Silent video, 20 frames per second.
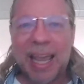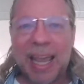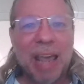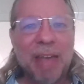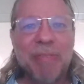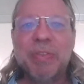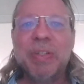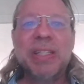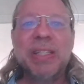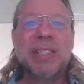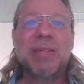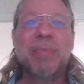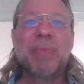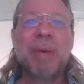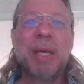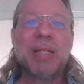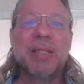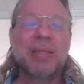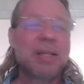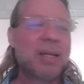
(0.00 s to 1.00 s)
every
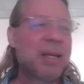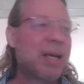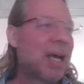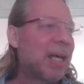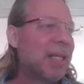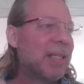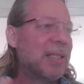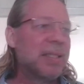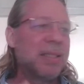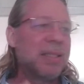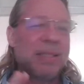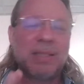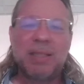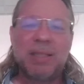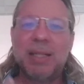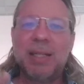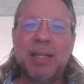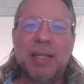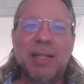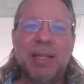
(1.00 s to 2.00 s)
semester I
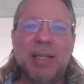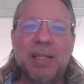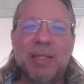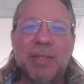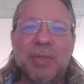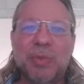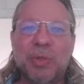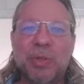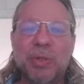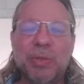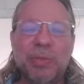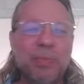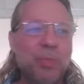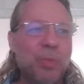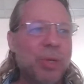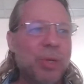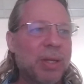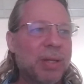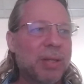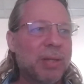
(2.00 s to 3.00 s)
sit in this room
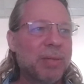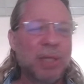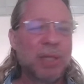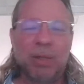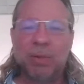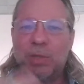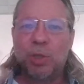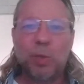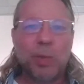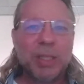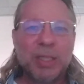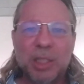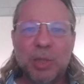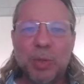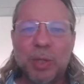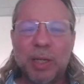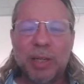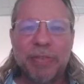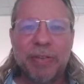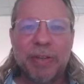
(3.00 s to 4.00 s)
with 20,
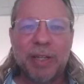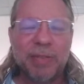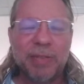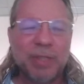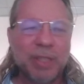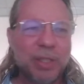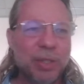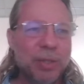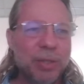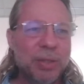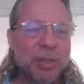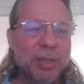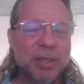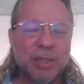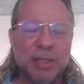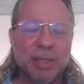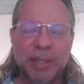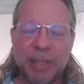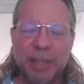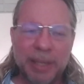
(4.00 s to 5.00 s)
25
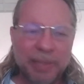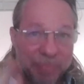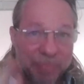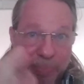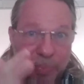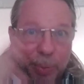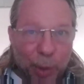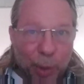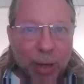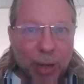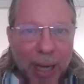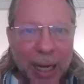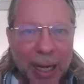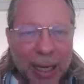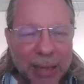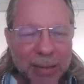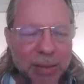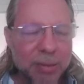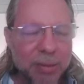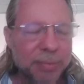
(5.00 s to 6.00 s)
students per
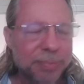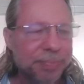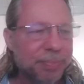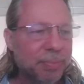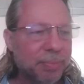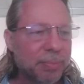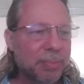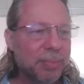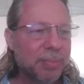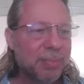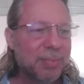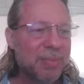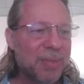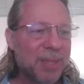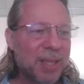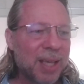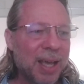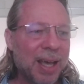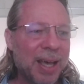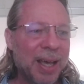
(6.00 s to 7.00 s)
class, and
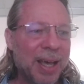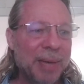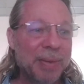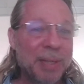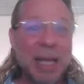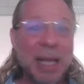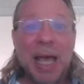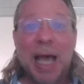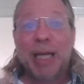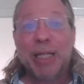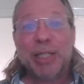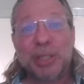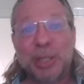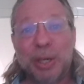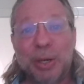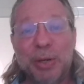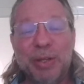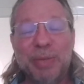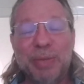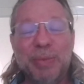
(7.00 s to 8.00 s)
I
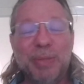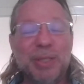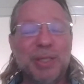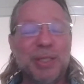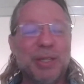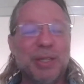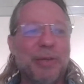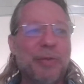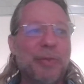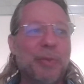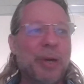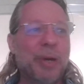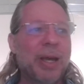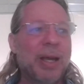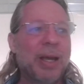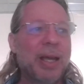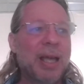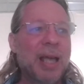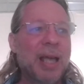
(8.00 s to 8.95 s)
show them the software,